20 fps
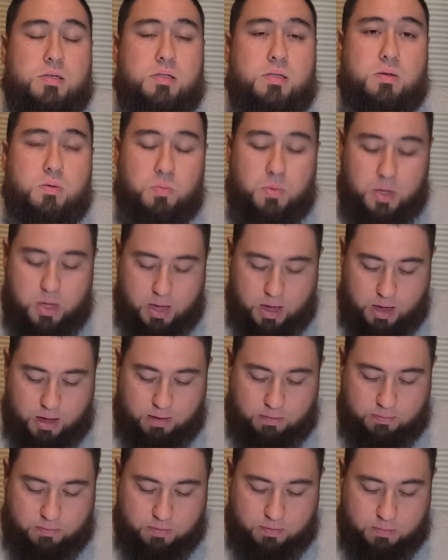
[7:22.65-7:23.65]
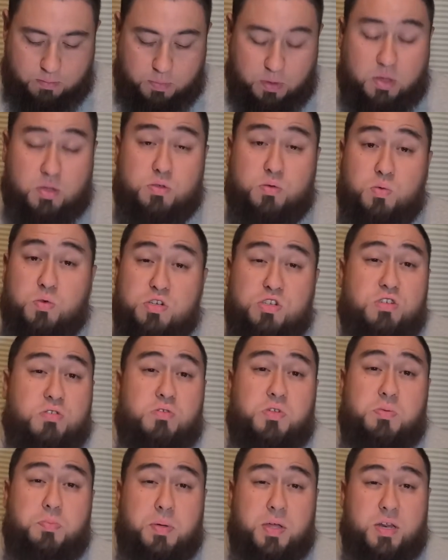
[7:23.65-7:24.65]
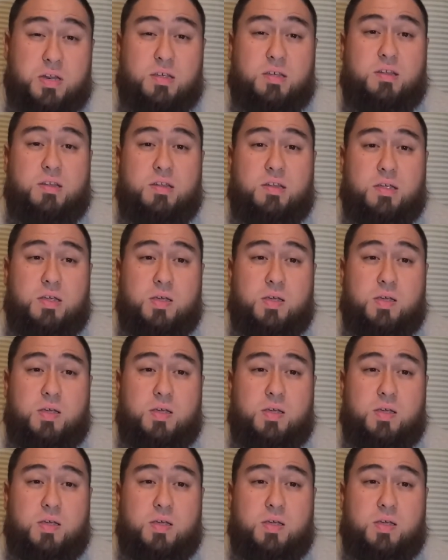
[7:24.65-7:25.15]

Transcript: that we have, because once you spend it,